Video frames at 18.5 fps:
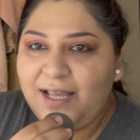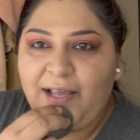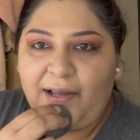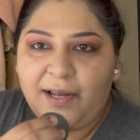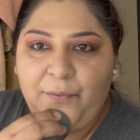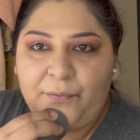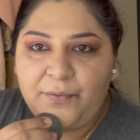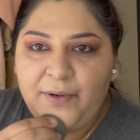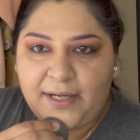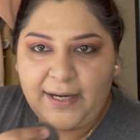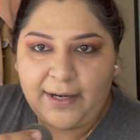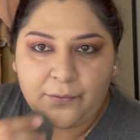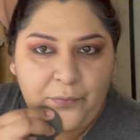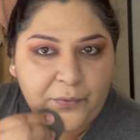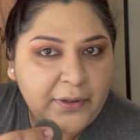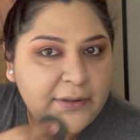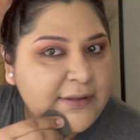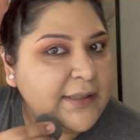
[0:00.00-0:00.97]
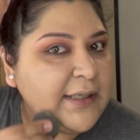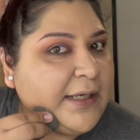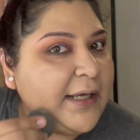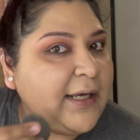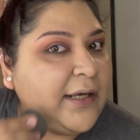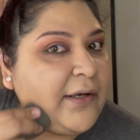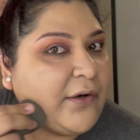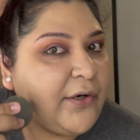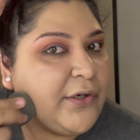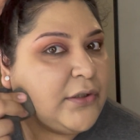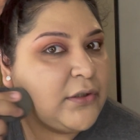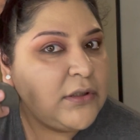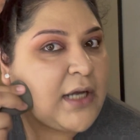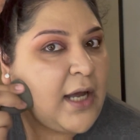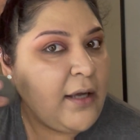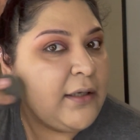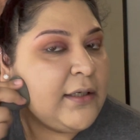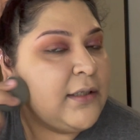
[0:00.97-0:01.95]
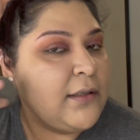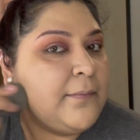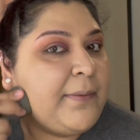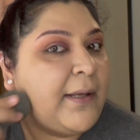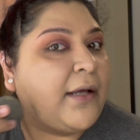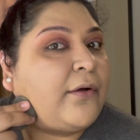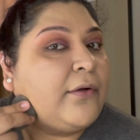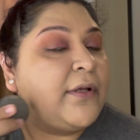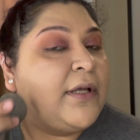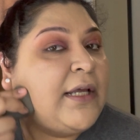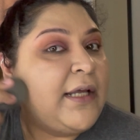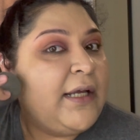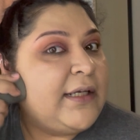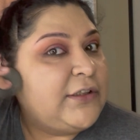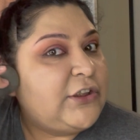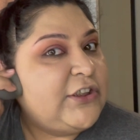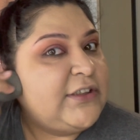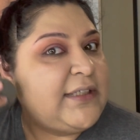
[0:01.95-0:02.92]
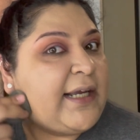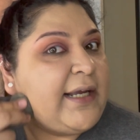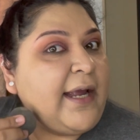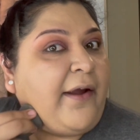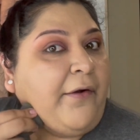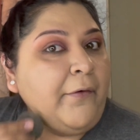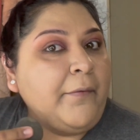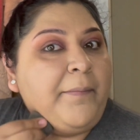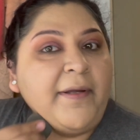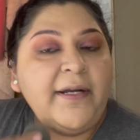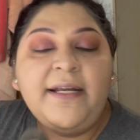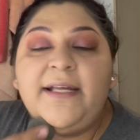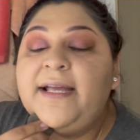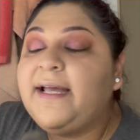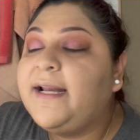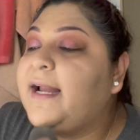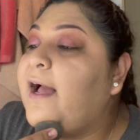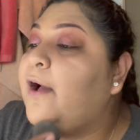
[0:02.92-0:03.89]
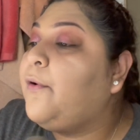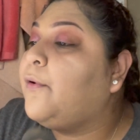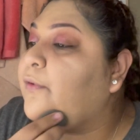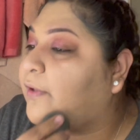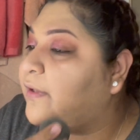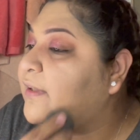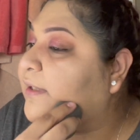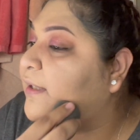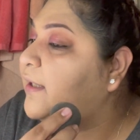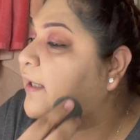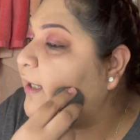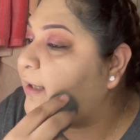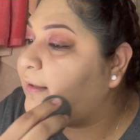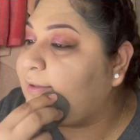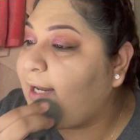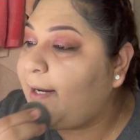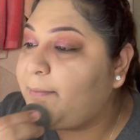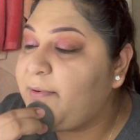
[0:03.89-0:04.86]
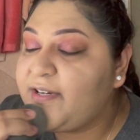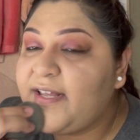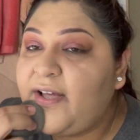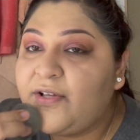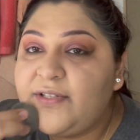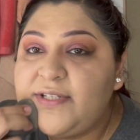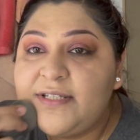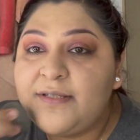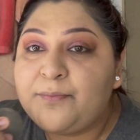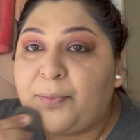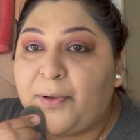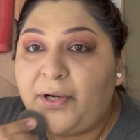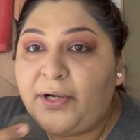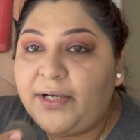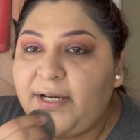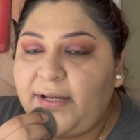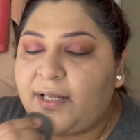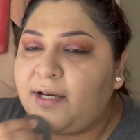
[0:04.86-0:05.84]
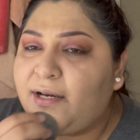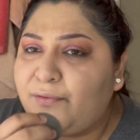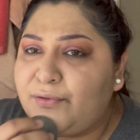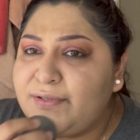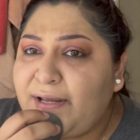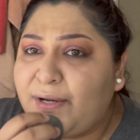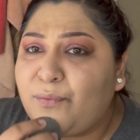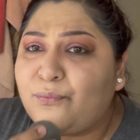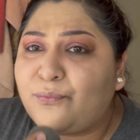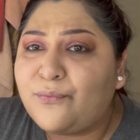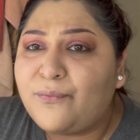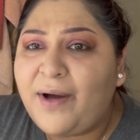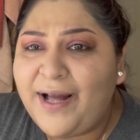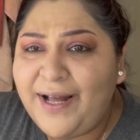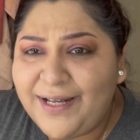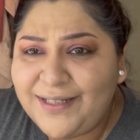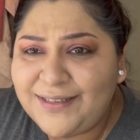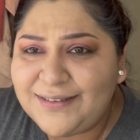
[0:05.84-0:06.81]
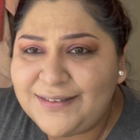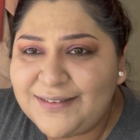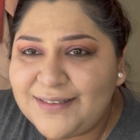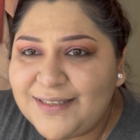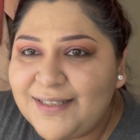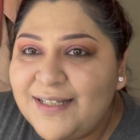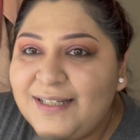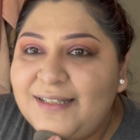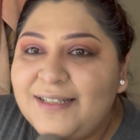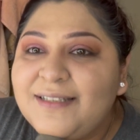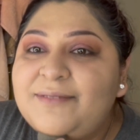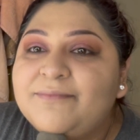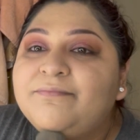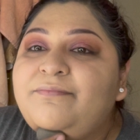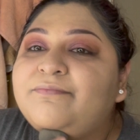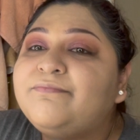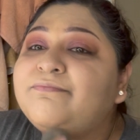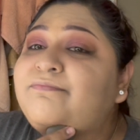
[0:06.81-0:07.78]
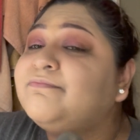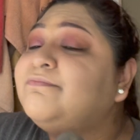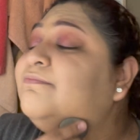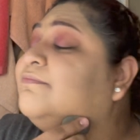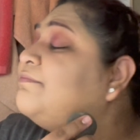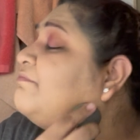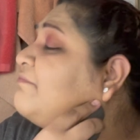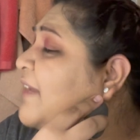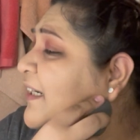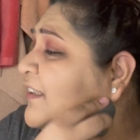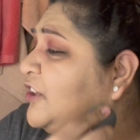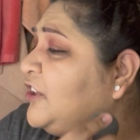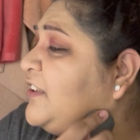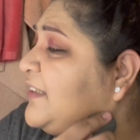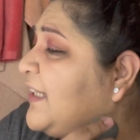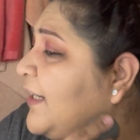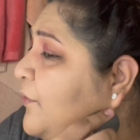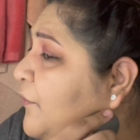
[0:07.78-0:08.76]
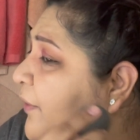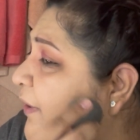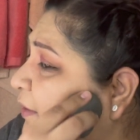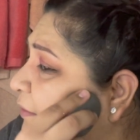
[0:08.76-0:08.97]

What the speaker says: And we're like, what the heck are you talking about? She's like, everybody get out. The neighbor's house is burning. And I was like, what? And she's like going